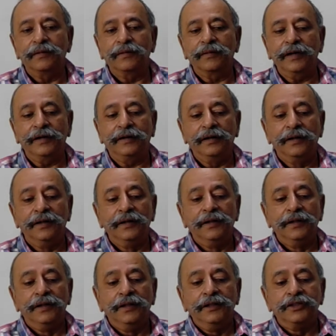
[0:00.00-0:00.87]
Right?
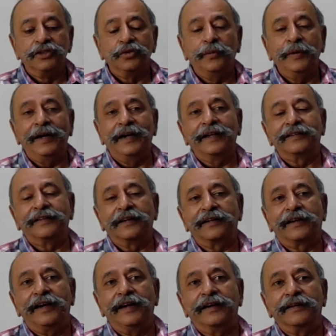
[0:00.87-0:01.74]
So where does
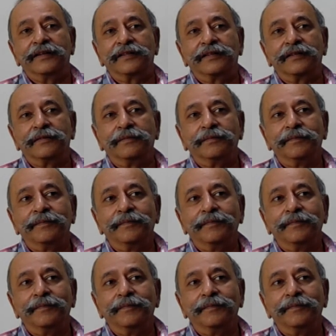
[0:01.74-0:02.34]
that lead us?